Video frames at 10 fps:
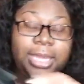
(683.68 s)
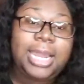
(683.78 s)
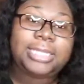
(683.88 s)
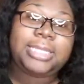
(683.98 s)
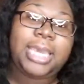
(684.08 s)
then
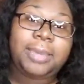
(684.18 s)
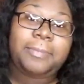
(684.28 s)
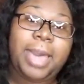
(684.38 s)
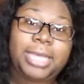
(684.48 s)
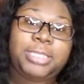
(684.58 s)
I take
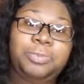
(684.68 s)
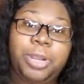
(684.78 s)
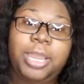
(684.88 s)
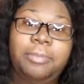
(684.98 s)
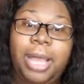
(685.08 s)
my
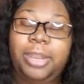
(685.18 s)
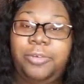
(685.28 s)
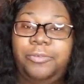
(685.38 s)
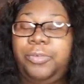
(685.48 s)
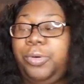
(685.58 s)
spray bottle
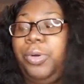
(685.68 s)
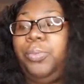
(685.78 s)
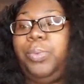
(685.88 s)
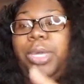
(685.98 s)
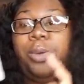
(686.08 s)
full
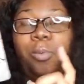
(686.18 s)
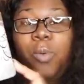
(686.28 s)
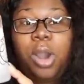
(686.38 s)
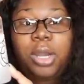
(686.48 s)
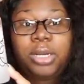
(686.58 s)
with
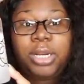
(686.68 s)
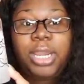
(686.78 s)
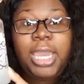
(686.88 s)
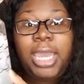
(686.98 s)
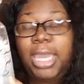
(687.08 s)
water
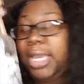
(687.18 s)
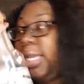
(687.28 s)
and